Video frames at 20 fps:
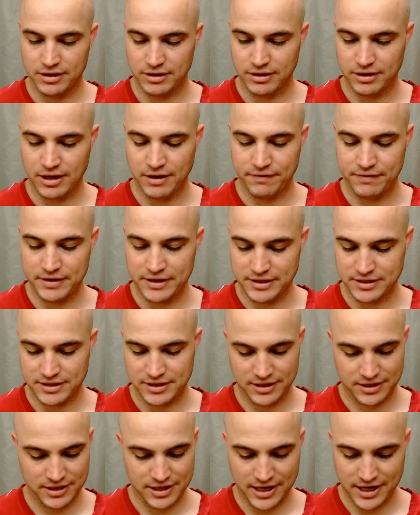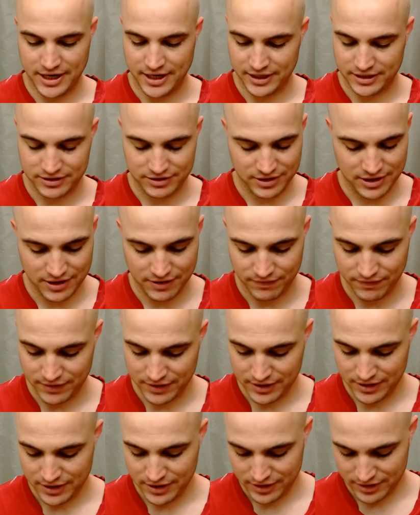Love these synthetics. Love
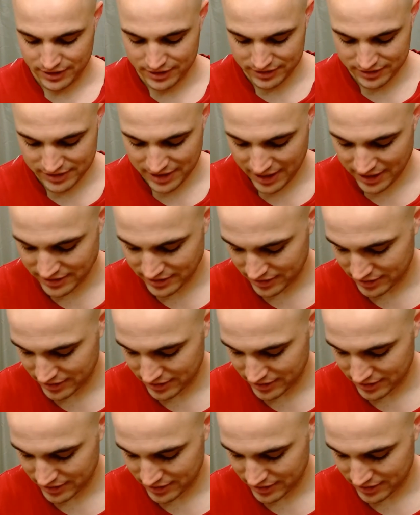the size